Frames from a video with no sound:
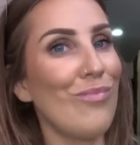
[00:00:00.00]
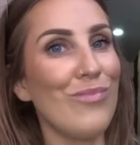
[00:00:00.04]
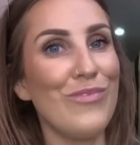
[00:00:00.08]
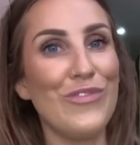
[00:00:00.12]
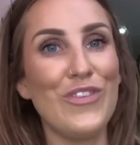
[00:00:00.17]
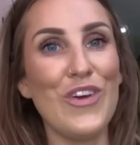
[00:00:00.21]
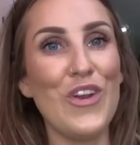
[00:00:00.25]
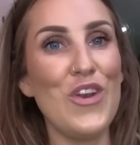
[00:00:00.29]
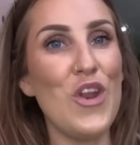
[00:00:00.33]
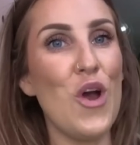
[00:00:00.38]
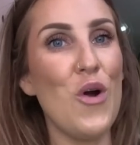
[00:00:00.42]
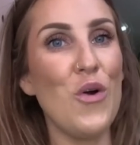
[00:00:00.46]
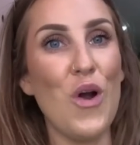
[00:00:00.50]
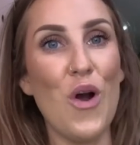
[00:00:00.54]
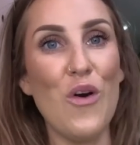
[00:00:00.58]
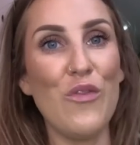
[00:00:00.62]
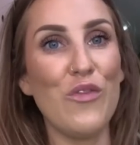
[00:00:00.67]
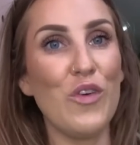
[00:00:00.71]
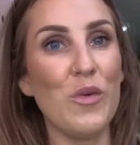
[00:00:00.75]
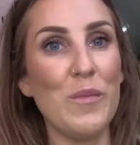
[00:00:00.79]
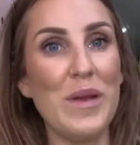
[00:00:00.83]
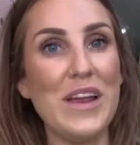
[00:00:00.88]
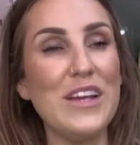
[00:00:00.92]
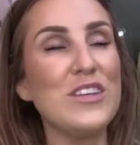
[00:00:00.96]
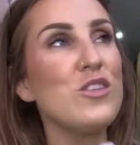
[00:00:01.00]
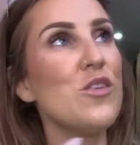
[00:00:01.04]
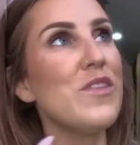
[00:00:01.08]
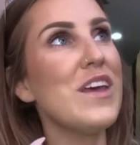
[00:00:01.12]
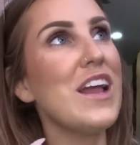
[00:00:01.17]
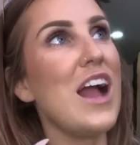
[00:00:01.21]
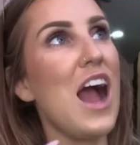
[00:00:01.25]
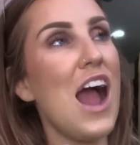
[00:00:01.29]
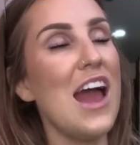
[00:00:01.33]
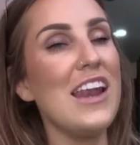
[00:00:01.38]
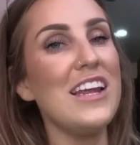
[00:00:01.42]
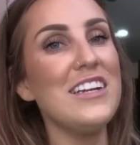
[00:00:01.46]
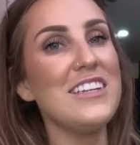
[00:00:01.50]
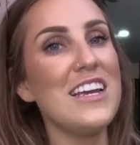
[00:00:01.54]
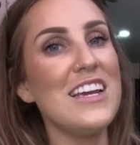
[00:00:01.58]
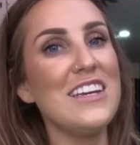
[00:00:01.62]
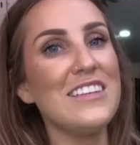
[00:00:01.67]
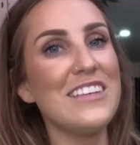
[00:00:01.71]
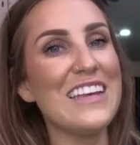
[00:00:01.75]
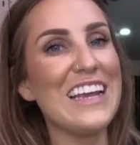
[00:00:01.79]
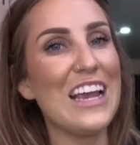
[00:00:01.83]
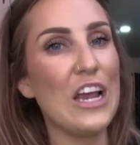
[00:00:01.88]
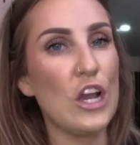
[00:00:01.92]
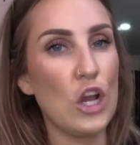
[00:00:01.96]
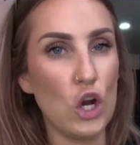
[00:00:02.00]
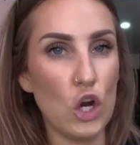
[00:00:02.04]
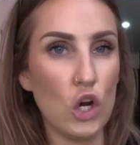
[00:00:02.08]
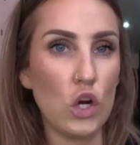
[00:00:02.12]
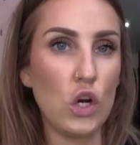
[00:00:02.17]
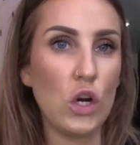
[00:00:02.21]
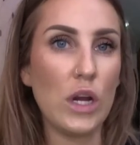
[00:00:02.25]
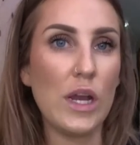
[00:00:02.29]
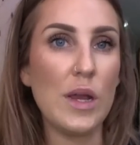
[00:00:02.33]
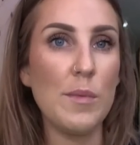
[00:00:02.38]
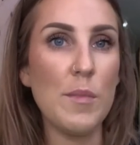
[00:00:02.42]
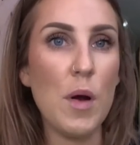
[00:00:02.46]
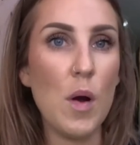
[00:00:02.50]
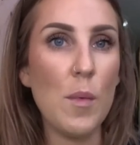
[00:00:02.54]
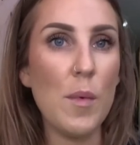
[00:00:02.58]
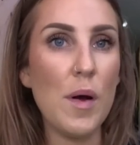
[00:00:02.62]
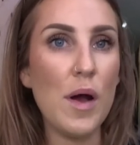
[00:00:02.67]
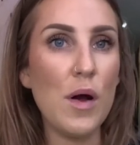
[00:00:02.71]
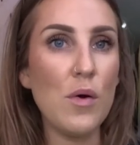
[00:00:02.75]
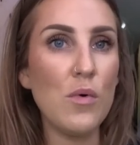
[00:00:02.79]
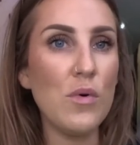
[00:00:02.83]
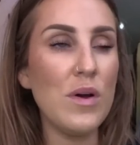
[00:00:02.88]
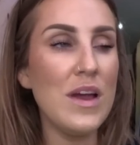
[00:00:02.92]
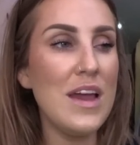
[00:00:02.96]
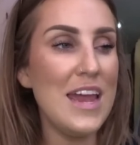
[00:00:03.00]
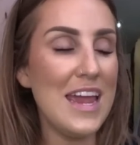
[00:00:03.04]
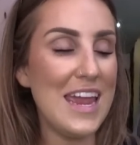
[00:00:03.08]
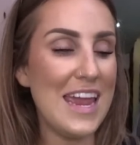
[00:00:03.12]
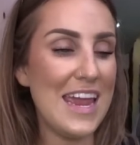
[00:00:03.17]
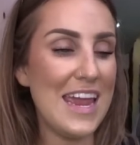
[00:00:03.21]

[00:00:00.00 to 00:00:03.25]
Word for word: it's a no-go for me. So they kind of taste like a curry momo